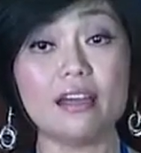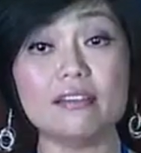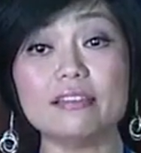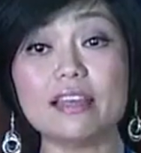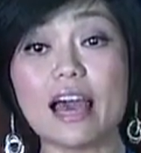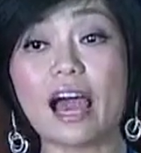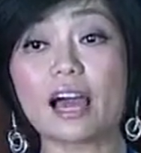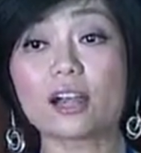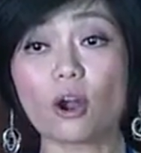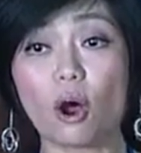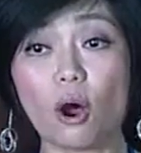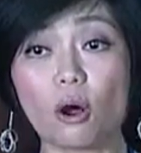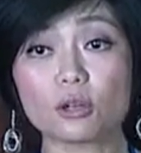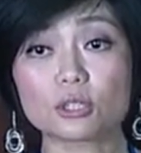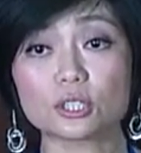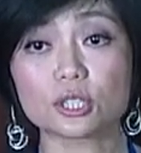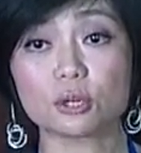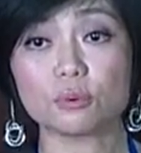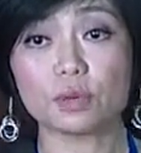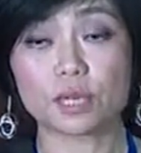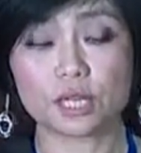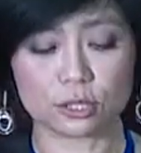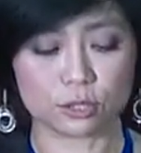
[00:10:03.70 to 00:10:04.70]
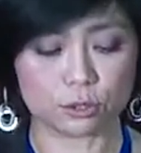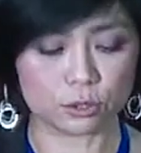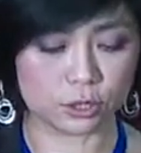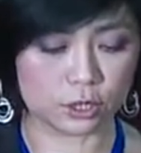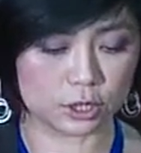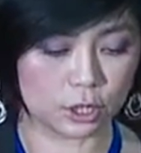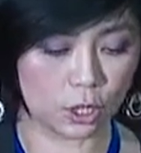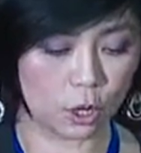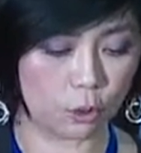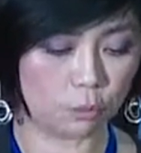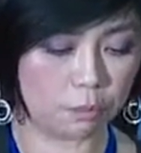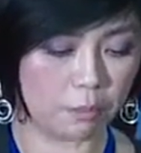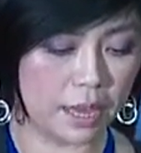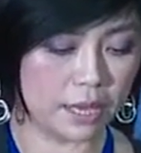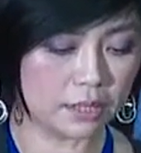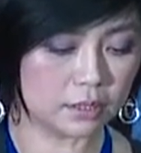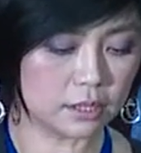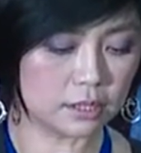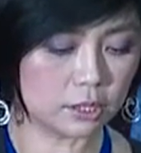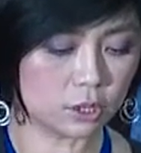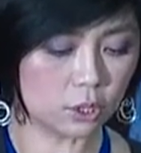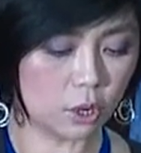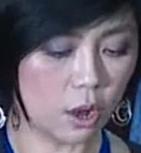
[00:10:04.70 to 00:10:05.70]
And that also includes low
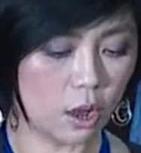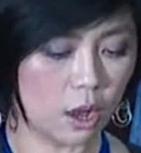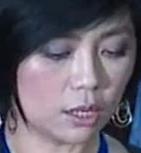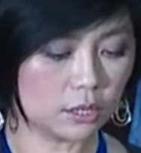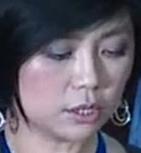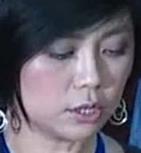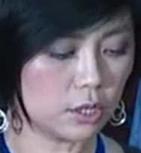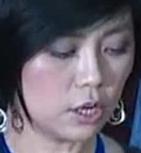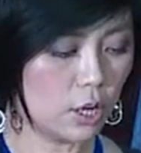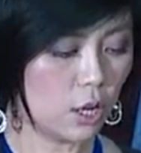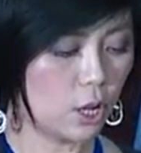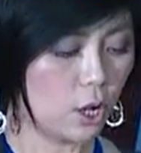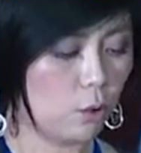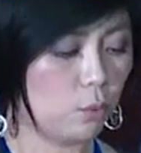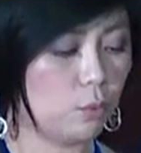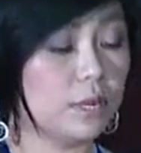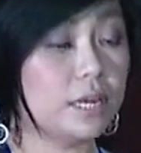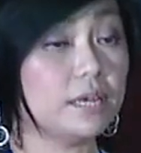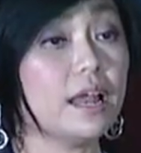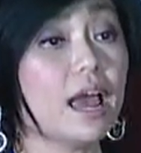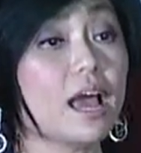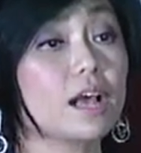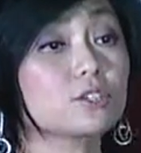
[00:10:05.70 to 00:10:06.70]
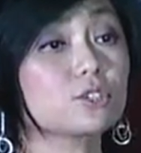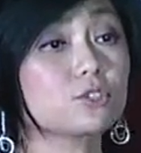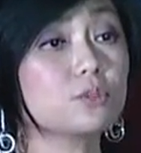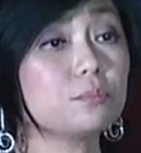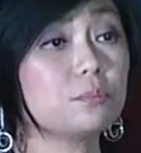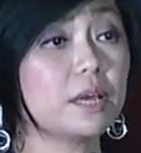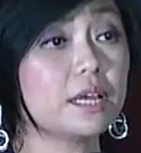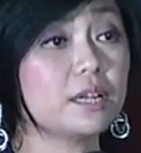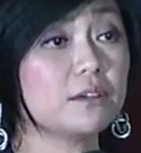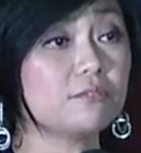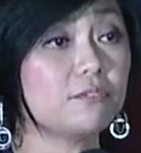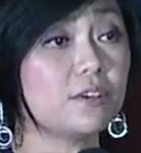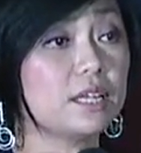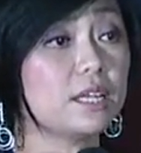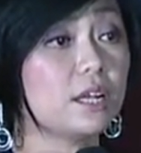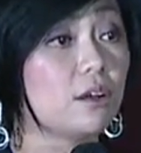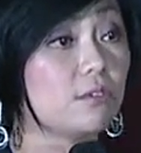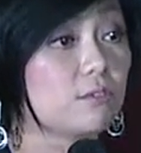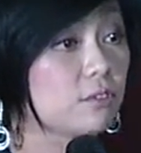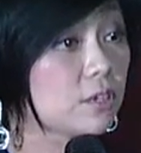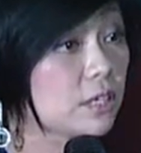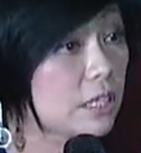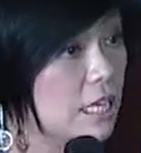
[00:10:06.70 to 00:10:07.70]
maintenance costs with an extra benefit
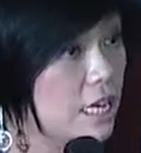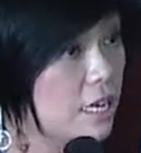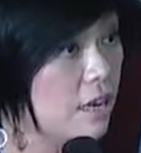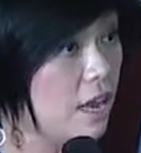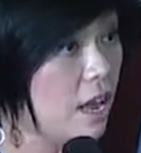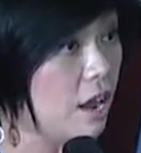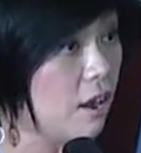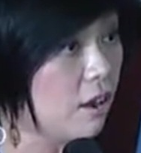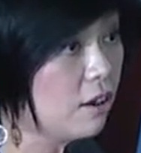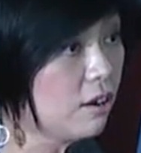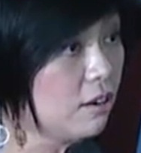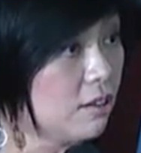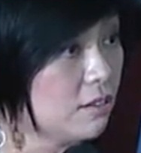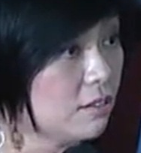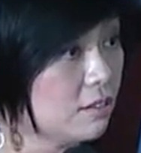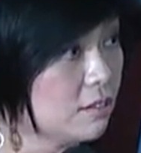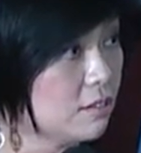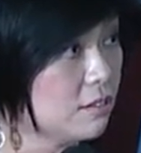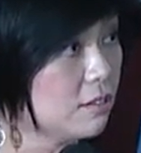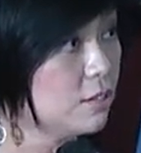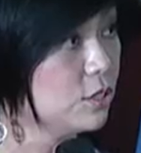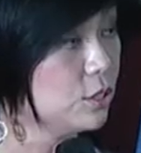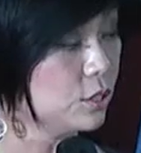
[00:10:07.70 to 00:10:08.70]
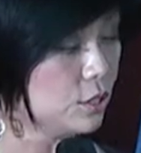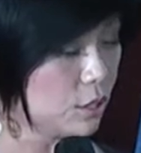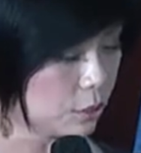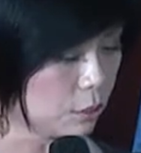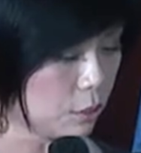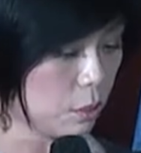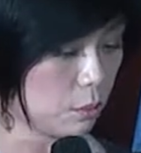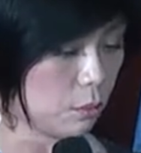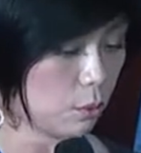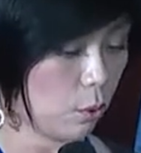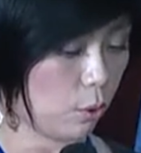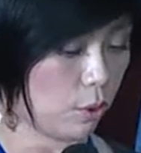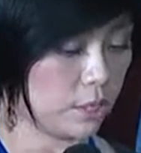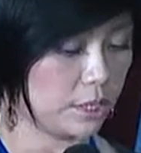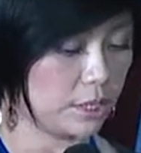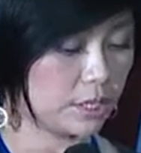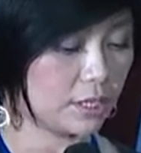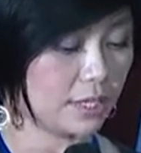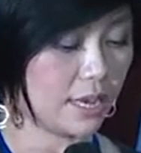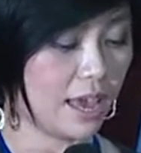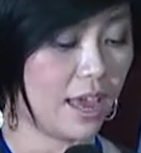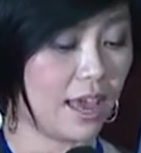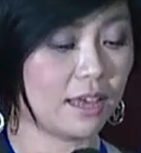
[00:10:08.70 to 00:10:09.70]
of clean air, zero
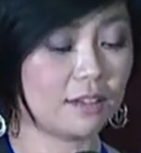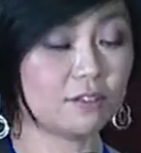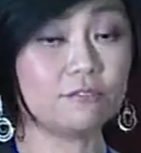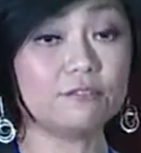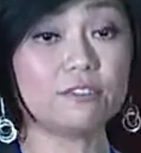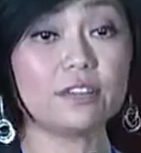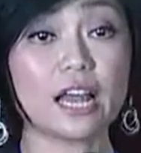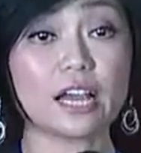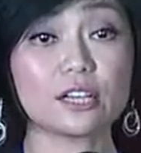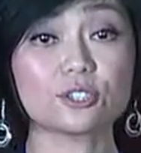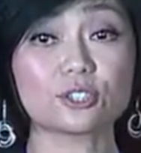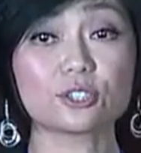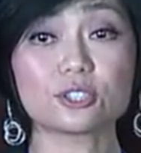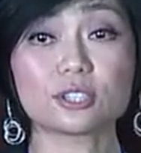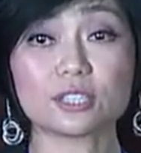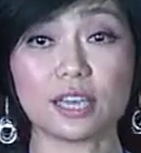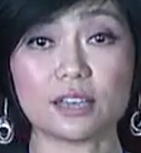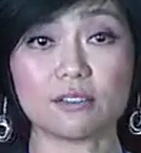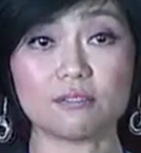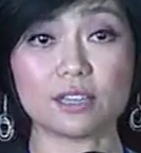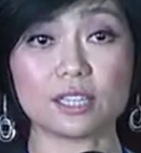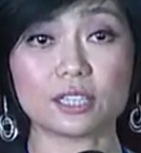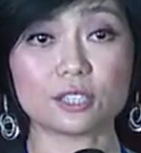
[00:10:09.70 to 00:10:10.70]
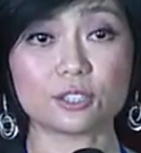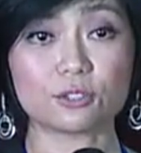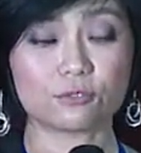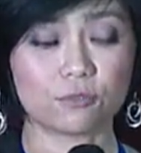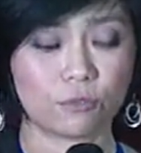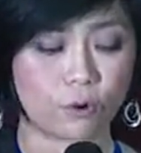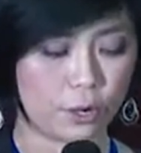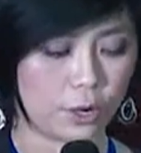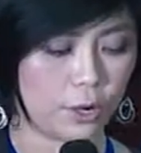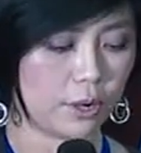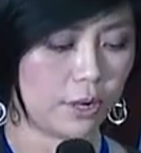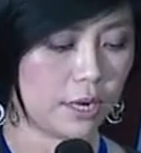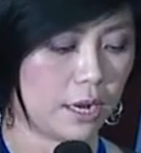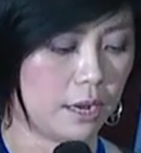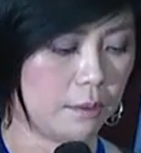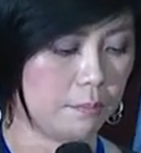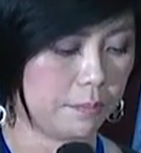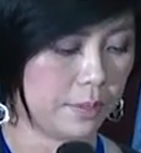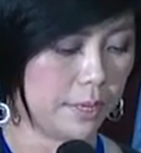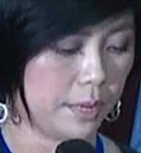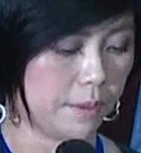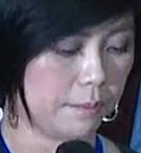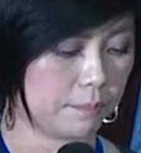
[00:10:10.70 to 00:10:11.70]
noise, and financial savings for your
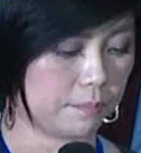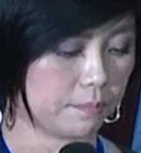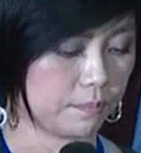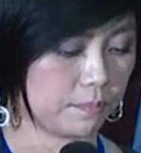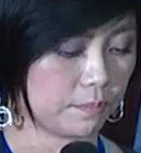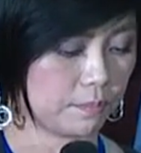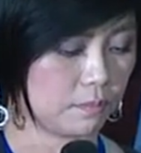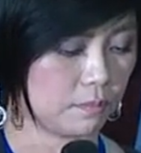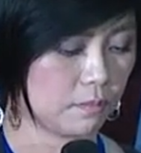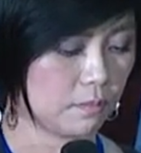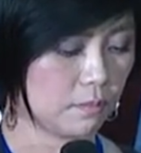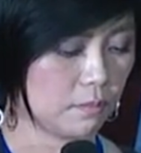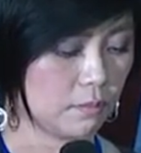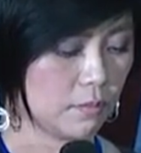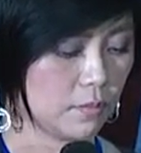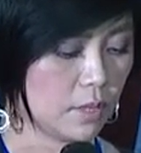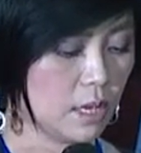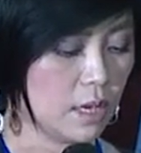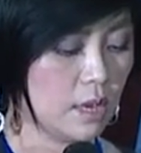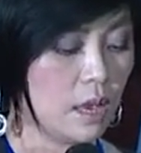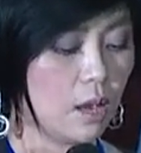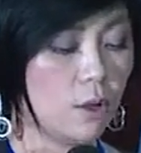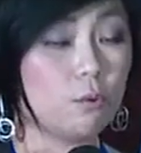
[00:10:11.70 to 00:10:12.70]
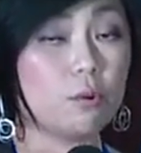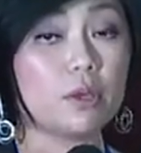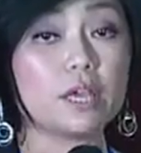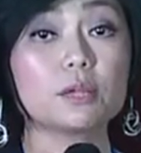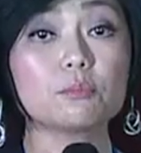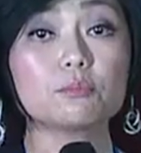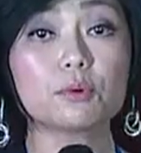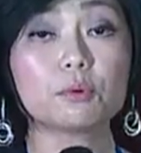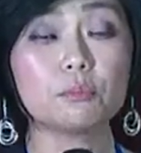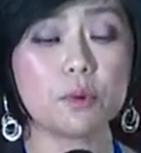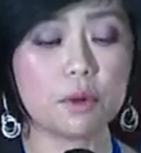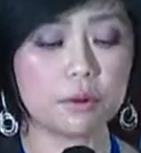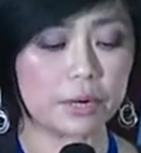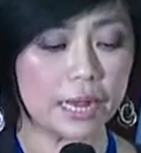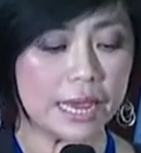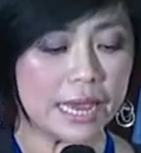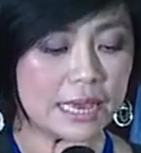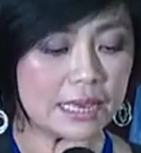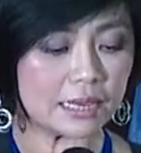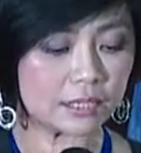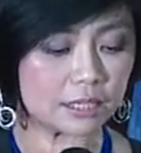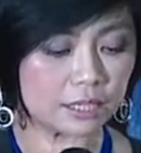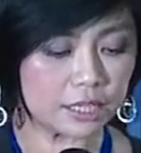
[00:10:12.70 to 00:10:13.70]
company. We can promote
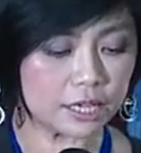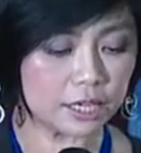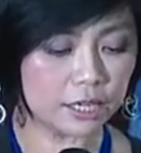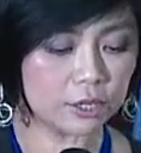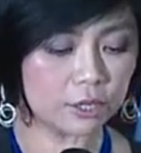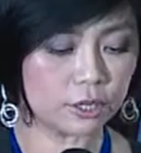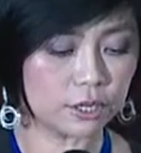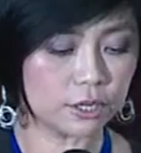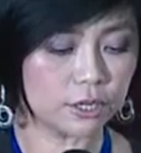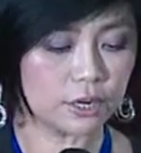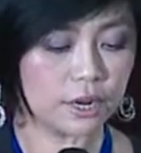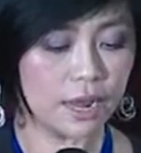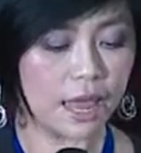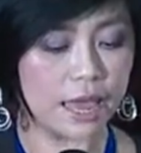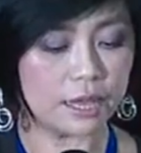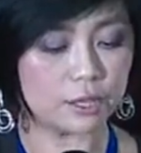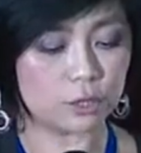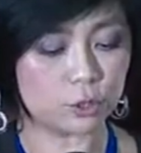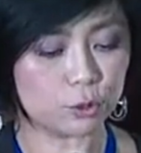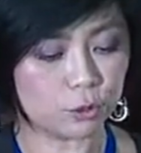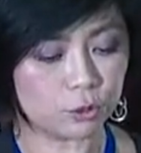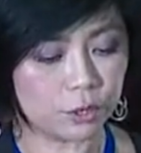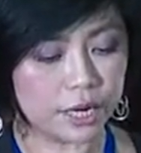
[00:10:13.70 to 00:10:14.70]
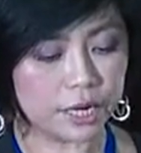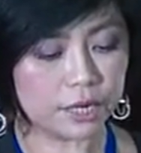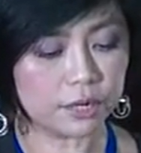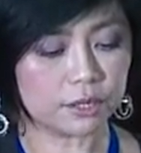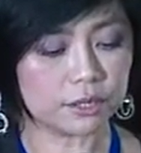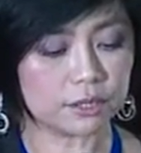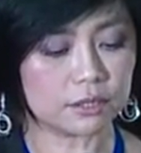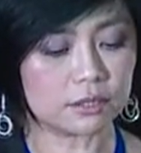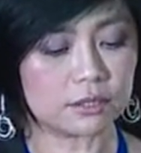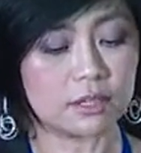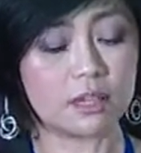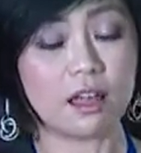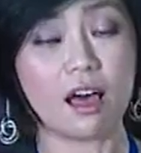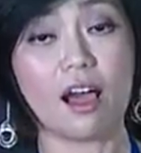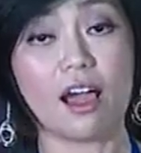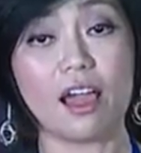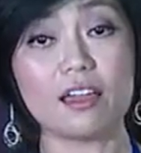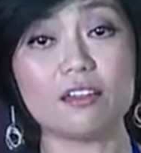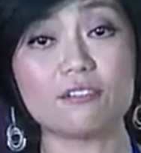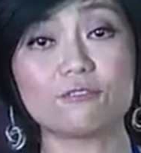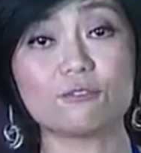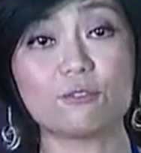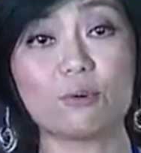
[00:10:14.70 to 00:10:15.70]
a cleaner and greener
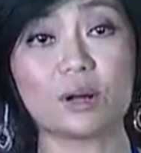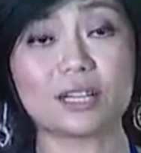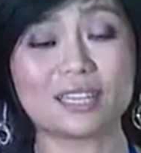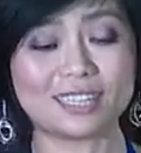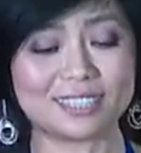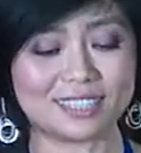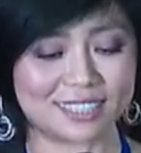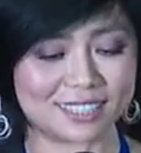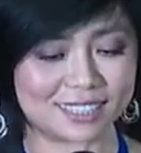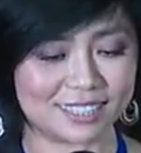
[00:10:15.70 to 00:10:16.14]
life, while at the